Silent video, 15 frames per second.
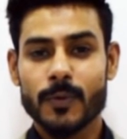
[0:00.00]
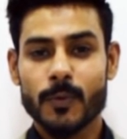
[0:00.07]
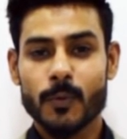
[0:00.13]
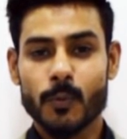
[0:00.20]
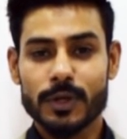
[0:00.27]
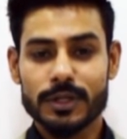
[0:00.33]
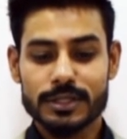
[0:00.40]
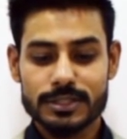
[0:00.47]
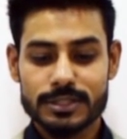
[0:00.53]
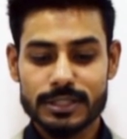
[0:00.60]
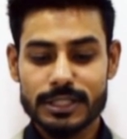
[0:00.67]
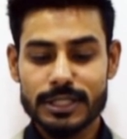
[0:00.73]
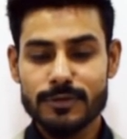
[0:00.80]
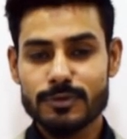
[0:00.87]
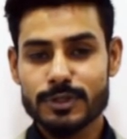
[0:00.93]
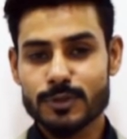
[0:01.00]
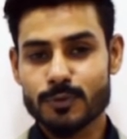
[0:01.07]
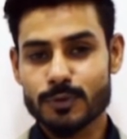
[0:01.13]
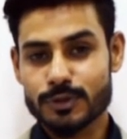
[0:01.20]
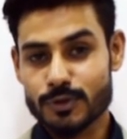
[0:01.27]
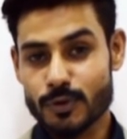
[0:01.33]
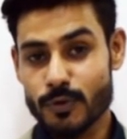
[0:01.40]
When this event
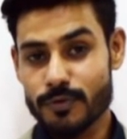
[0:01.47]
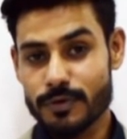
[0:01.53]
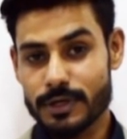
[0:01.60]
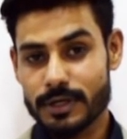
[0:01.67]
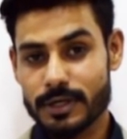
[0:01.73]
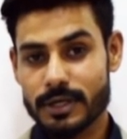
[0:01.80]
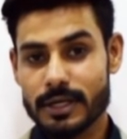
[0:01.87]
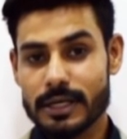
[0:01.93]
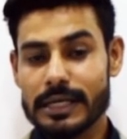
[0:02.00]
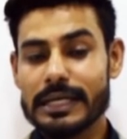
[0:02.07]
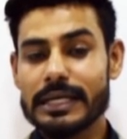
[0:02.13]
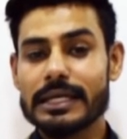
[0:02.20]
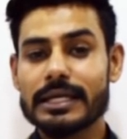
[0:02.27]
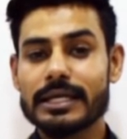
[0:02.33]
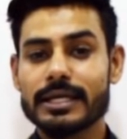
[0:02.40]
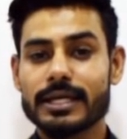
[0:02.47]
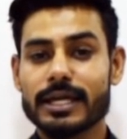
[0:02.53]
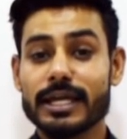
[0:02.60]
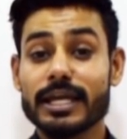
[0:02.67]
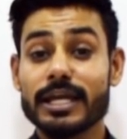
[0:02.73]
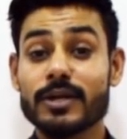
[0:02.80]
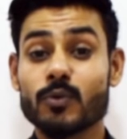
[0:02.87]
was over,
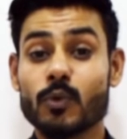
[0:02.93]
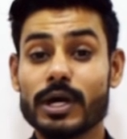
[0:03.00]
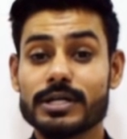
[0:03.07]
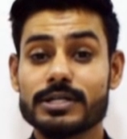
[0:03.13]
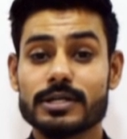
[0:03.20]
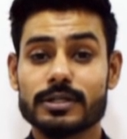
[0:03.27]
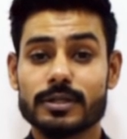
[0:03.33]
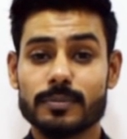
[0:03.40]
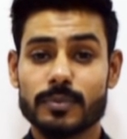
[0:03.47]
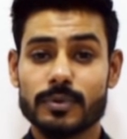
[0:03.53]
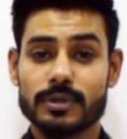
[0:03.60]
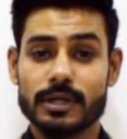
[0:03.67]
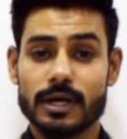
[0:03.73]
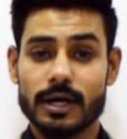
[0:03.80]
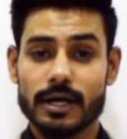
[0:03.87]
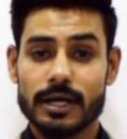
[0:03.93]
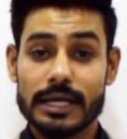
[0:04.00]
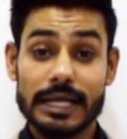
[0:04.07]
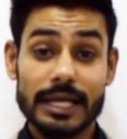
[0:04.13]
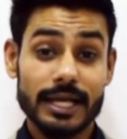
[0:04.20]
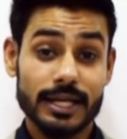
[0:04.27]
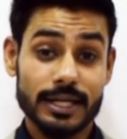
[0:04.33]
King invited the Buddha
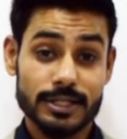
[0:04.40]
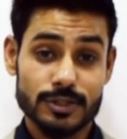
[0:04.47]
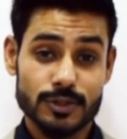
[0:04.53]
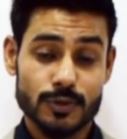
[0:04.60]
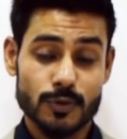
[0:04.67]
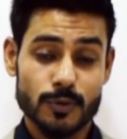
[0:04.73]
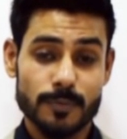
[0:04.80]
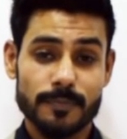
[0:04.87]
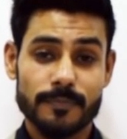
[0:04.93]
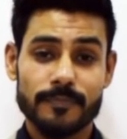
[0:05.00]
in his room.